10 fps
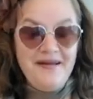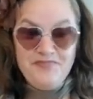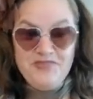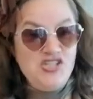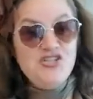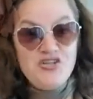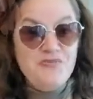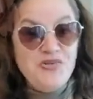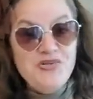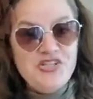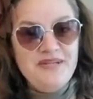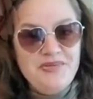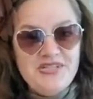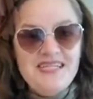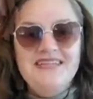ginger kombucha in
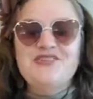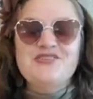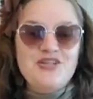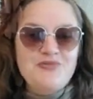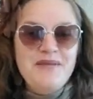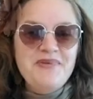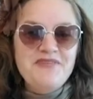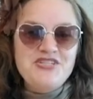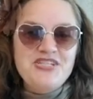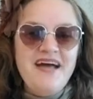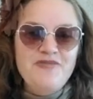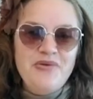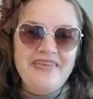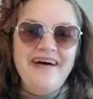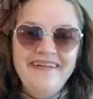particular is a great beverage to have around
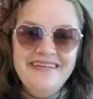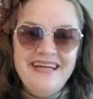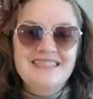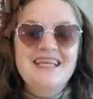the holidays.